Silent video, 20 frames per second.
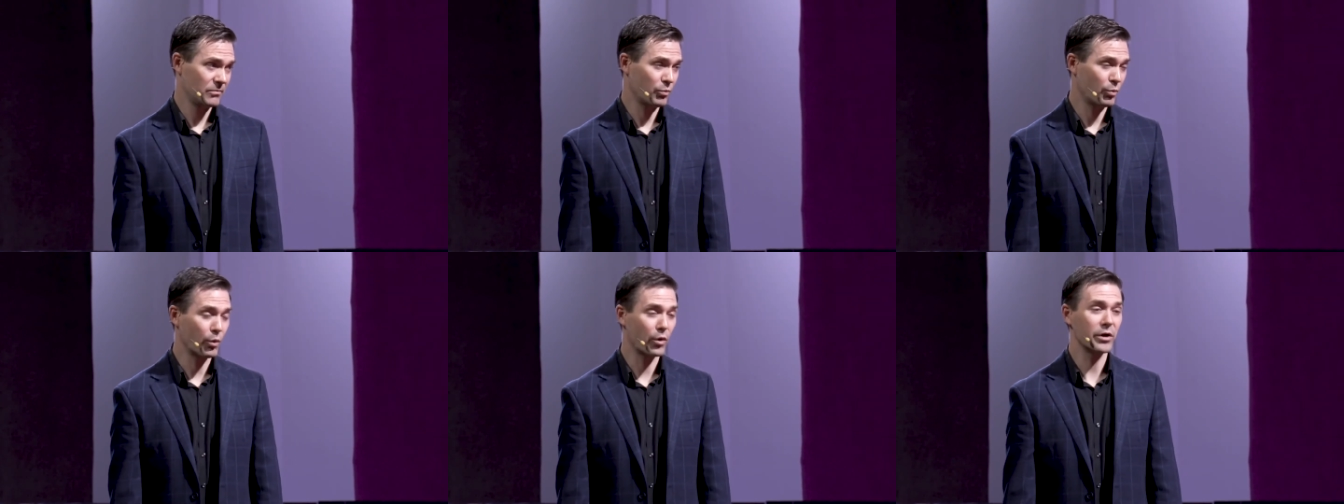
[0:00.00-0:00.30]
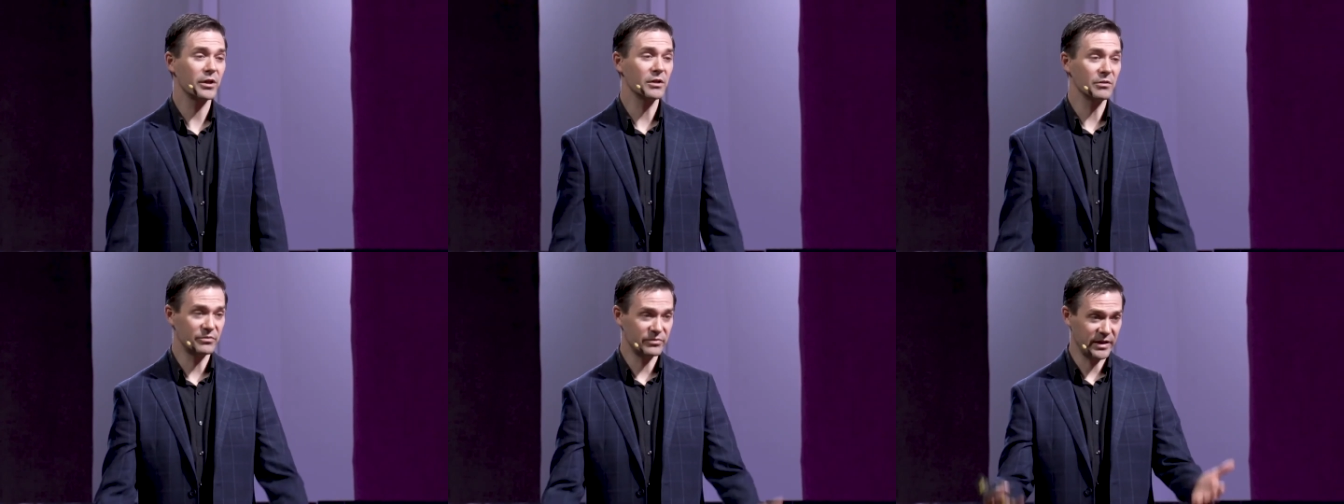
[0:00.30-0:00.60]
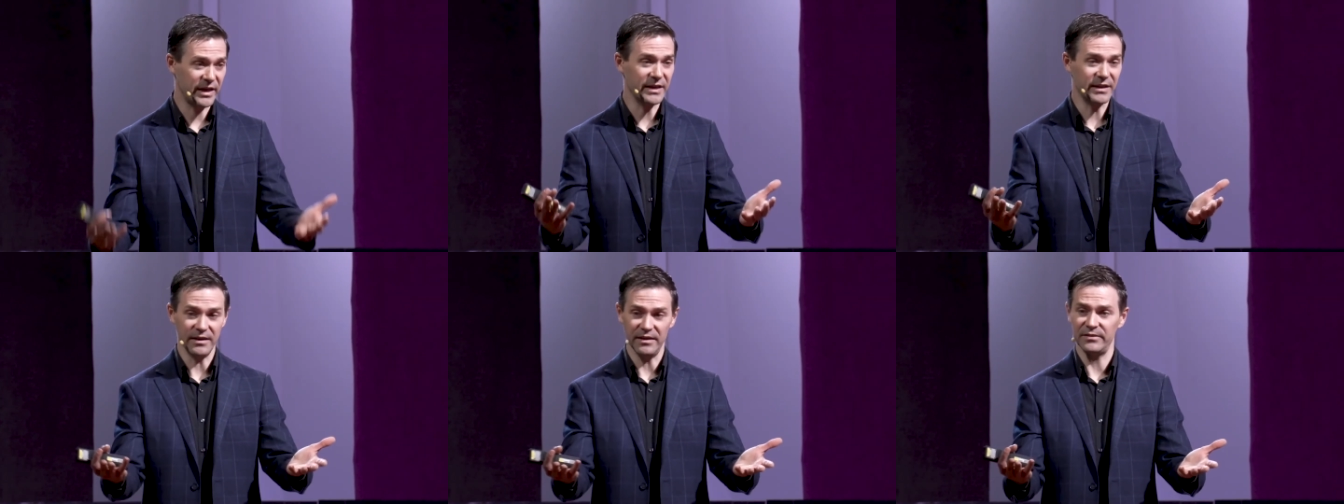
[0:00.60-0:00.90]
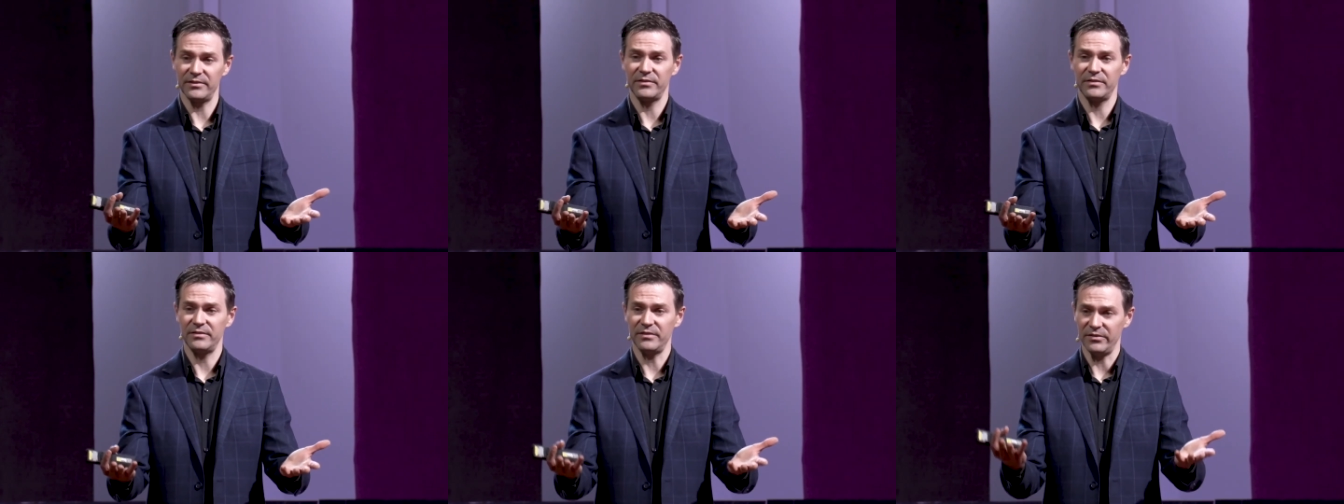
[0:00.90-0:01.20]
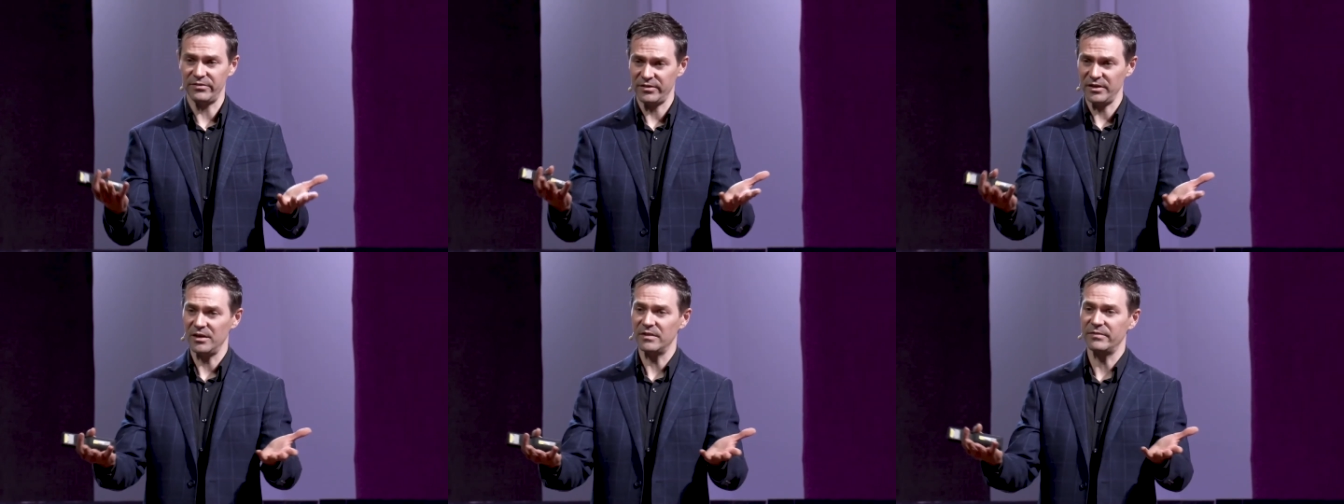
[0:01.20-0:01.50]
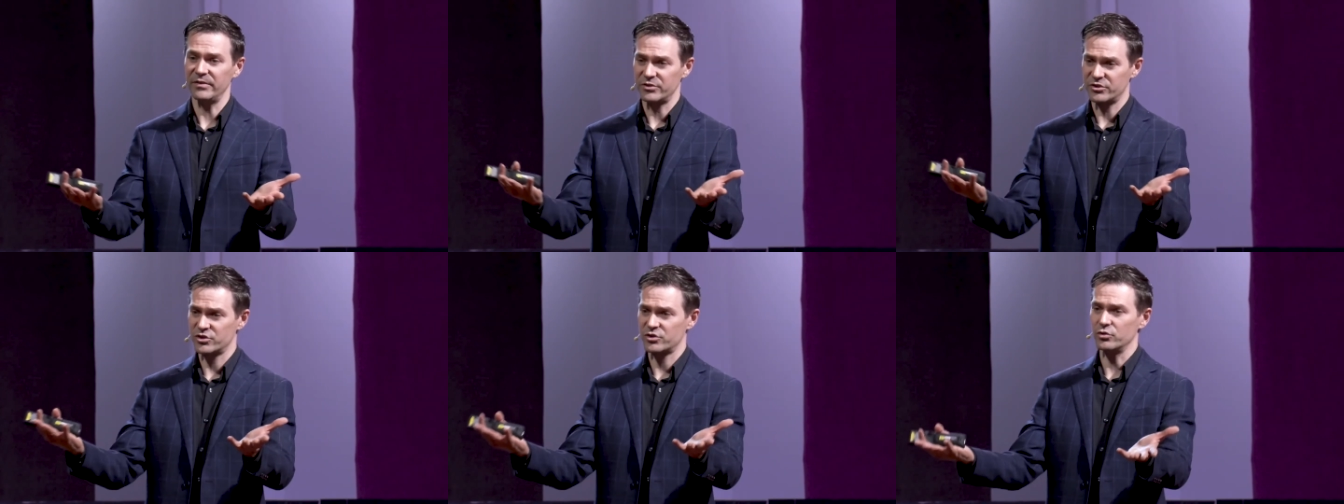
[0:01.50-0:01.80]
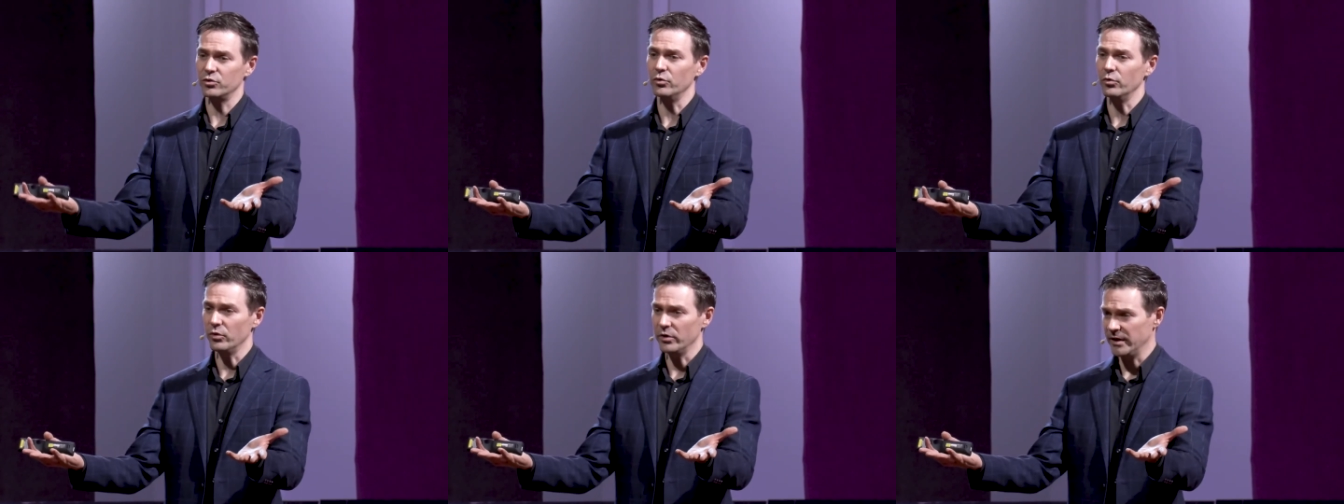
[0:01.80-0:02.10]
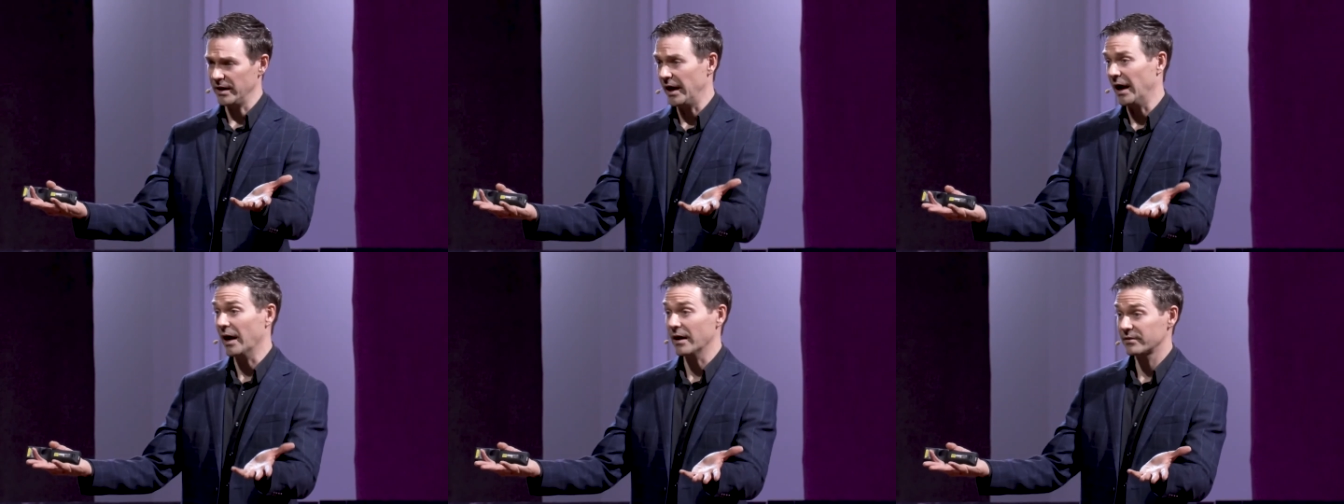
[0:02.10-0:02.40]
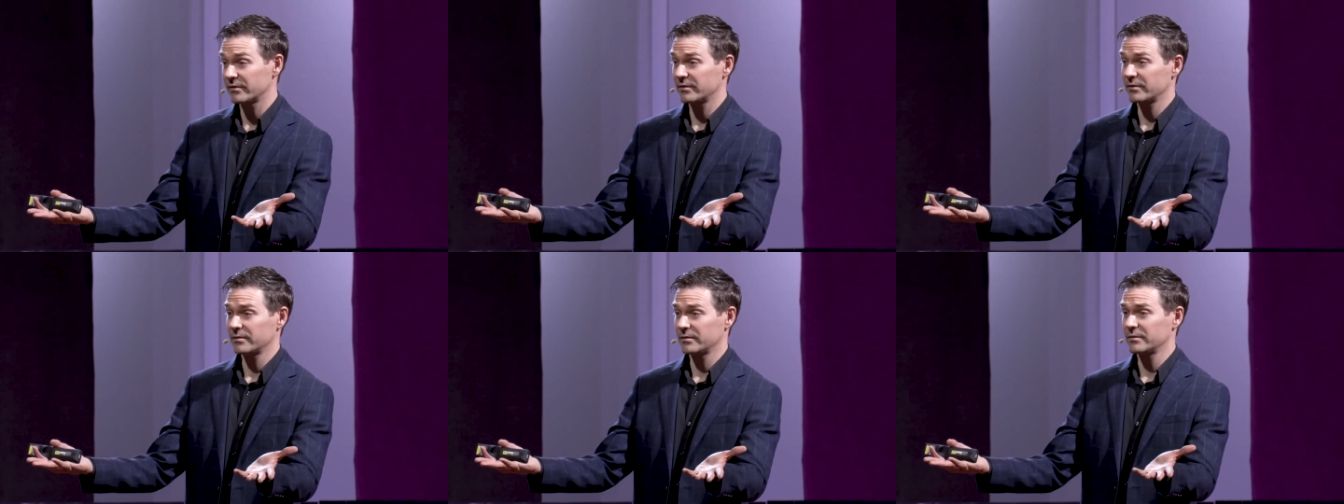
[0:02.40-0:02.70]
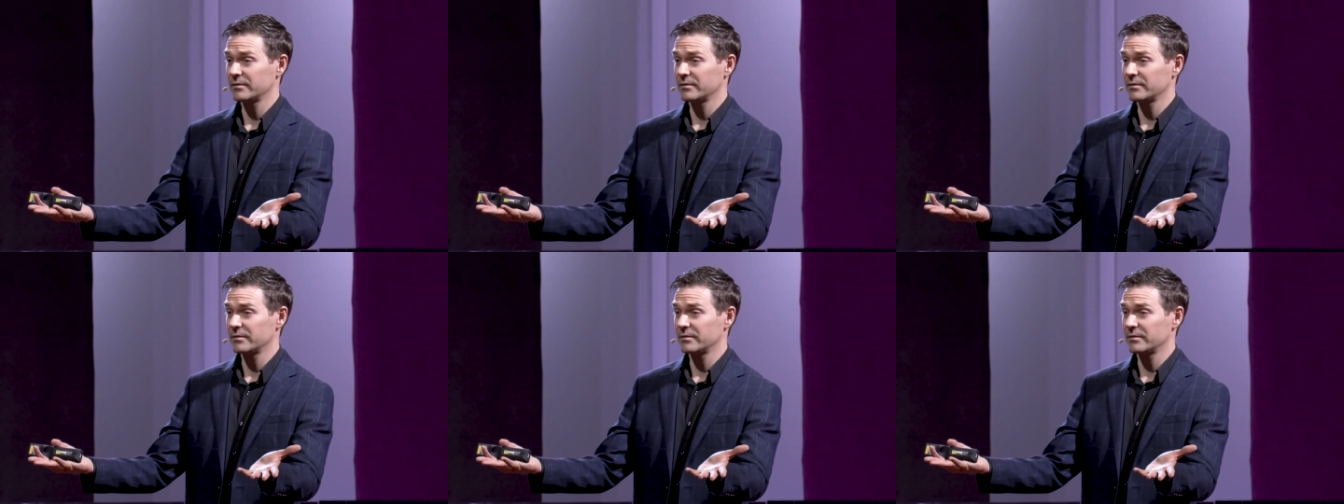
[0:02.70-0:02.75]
where do you take it to see if it's true or not?